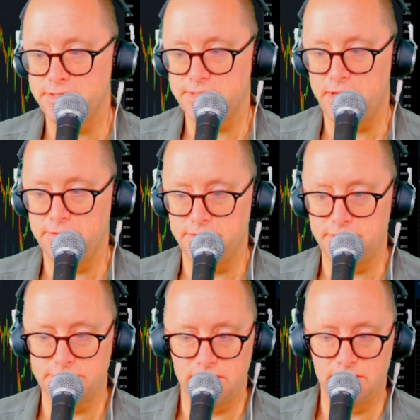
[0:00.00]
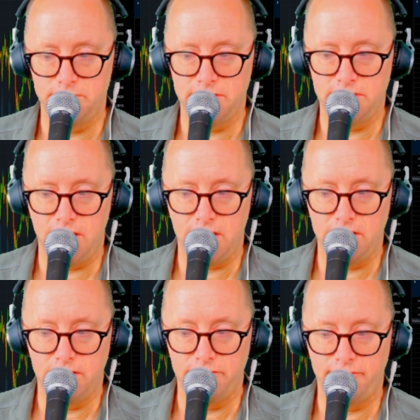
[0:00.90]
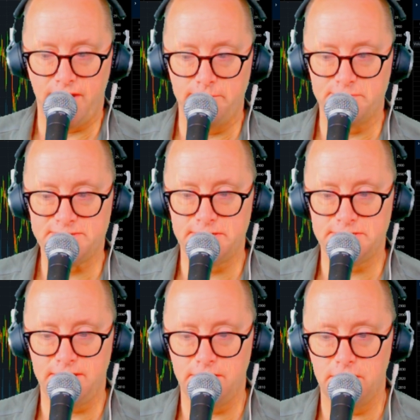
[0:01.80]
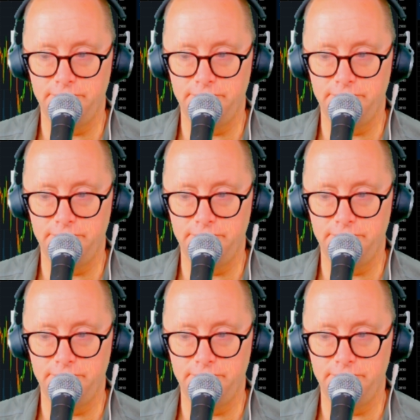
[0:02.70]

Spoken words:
said that there's going to be a 5% tariff,